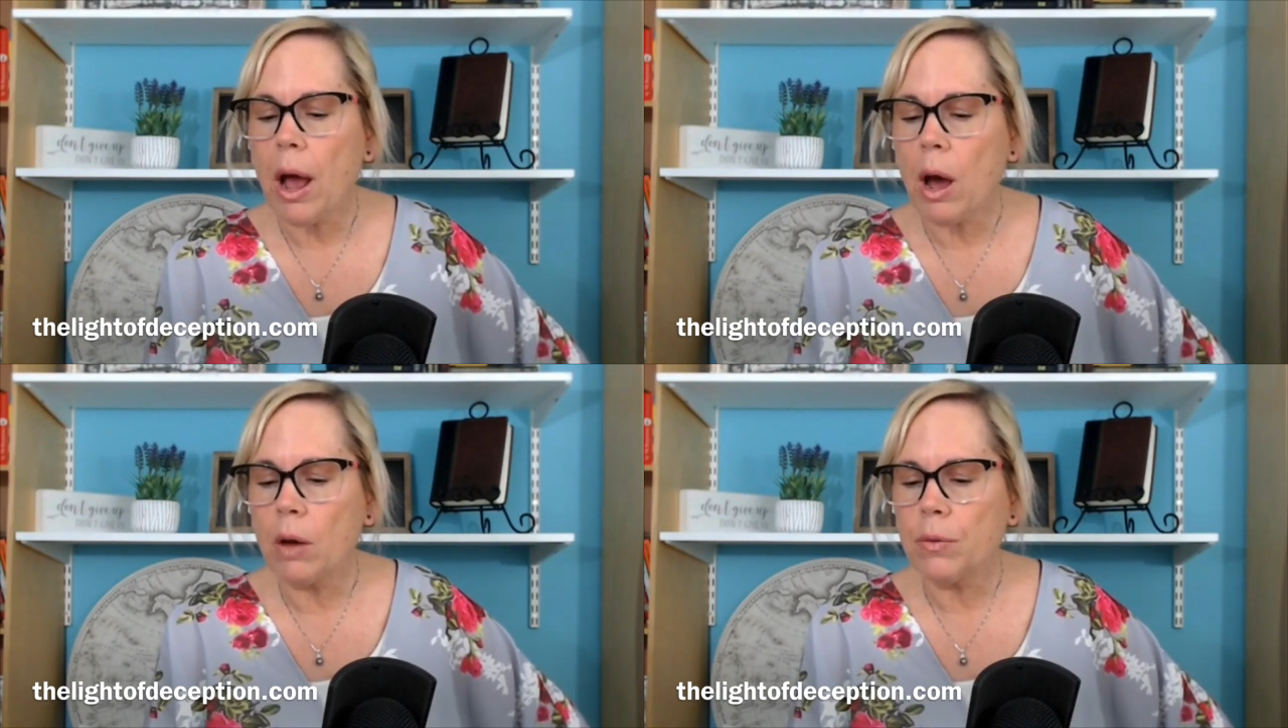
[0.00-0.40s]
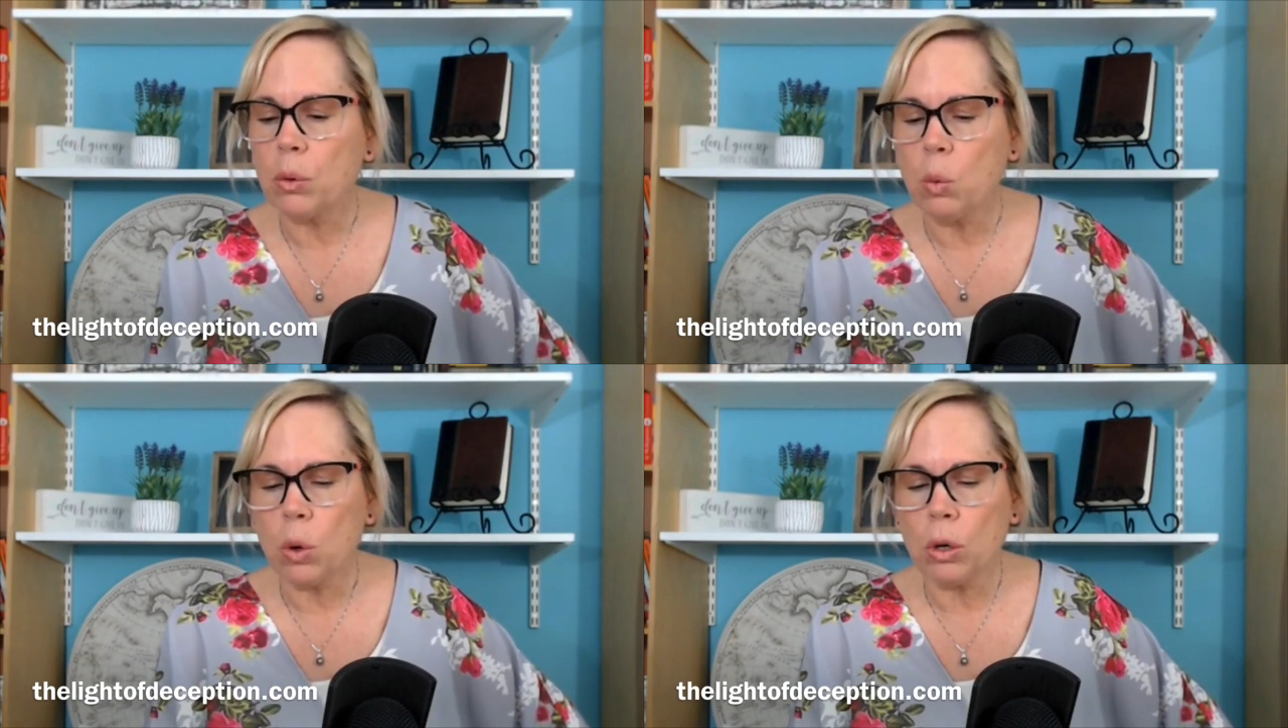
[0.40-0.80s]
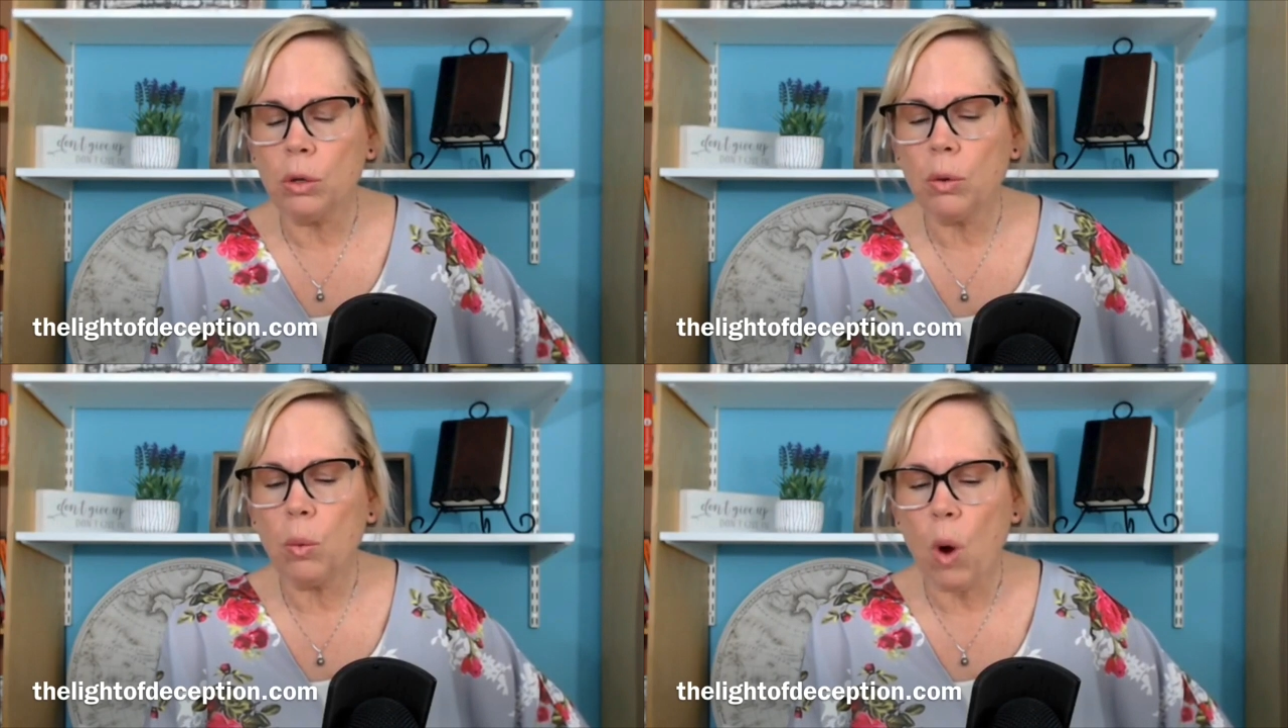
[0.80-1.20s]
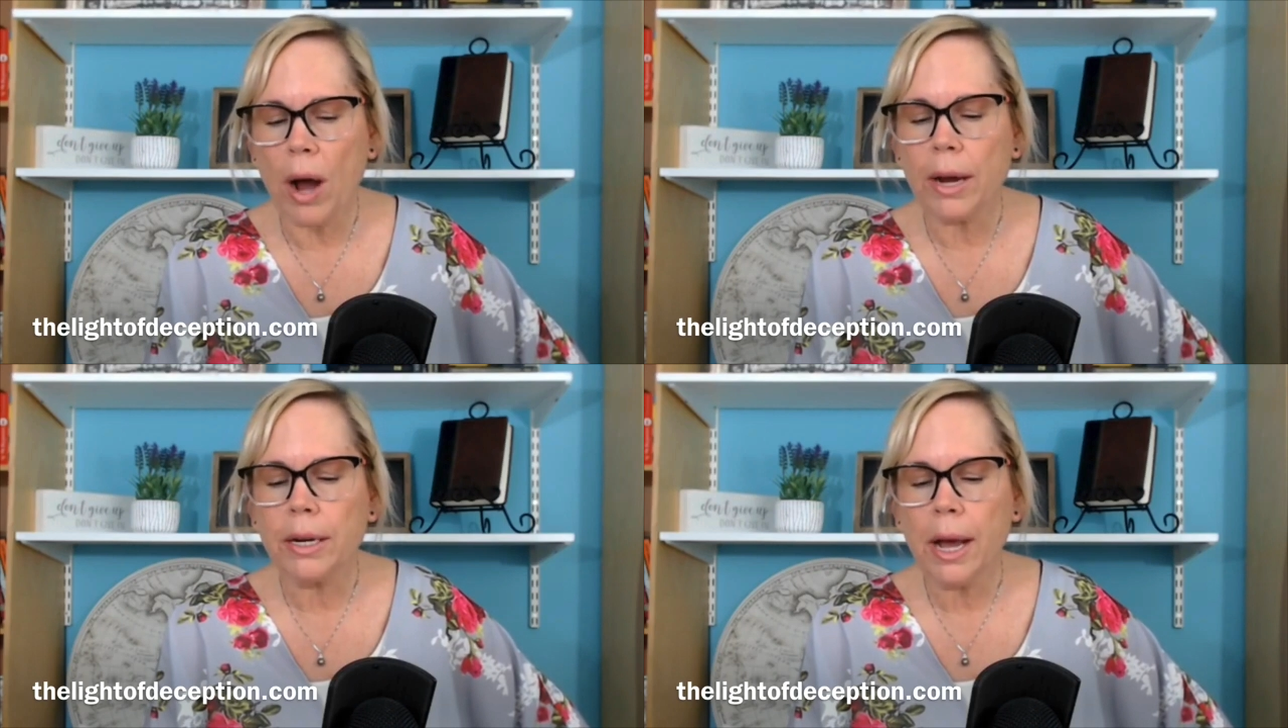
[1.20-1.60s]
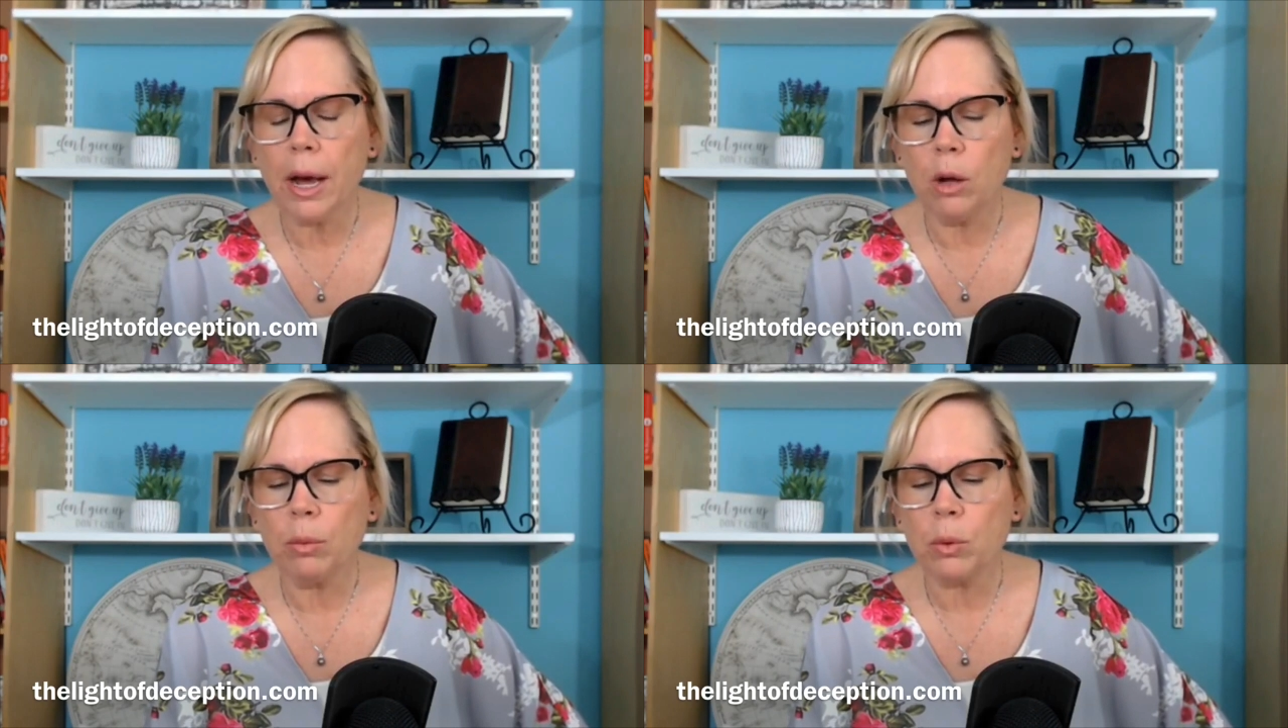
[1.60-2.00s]
of the Worldwide
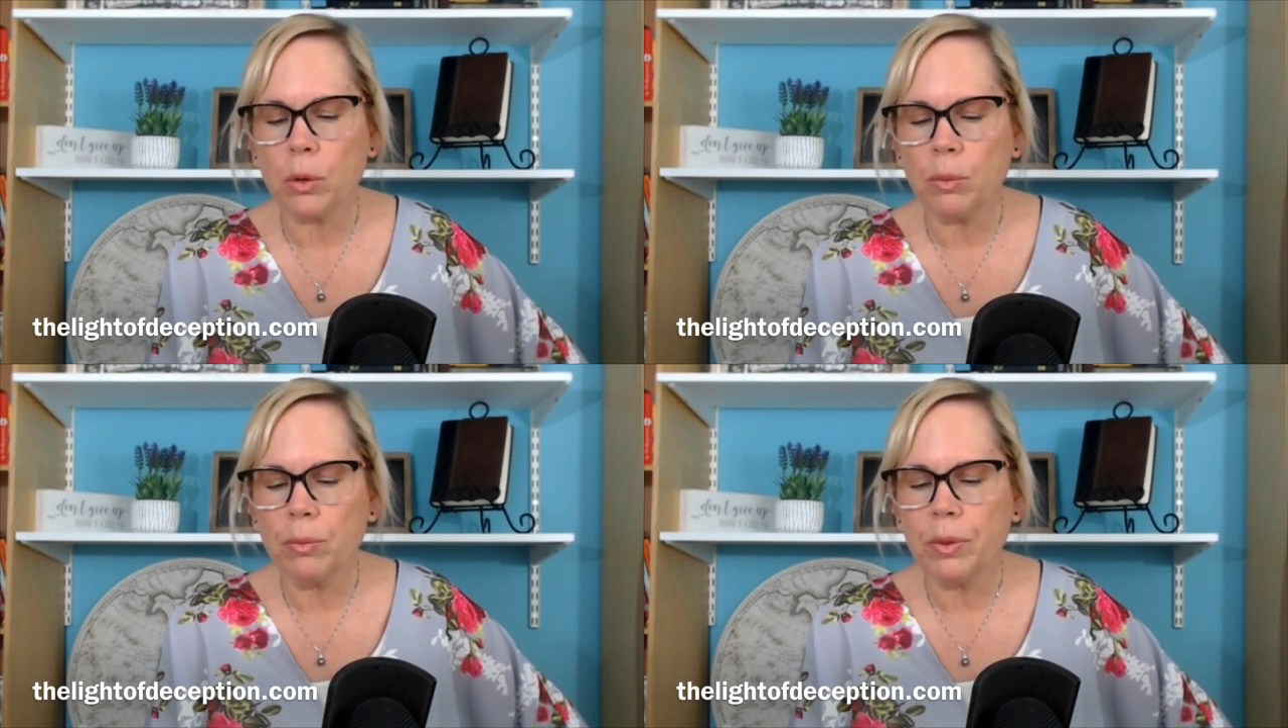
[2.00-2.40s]
Help Group.